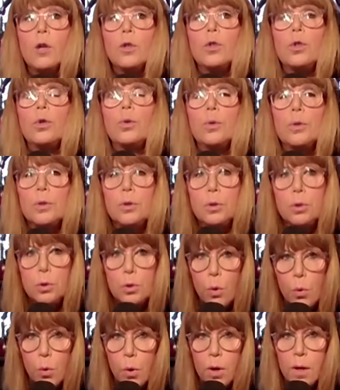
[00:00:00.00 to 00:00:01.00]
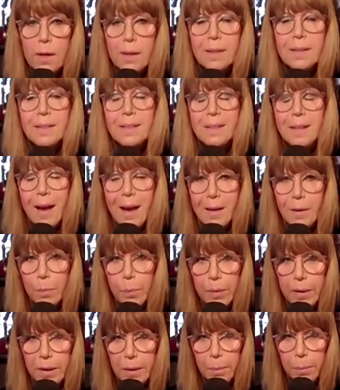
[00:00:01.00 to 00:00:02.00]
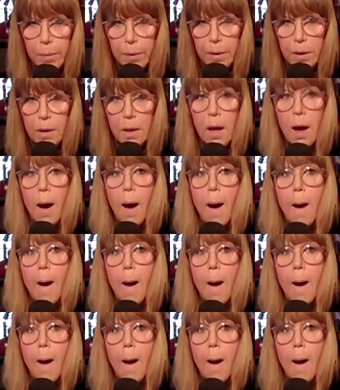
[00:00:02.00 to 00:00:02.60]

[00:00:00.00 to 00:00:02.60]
to store dead people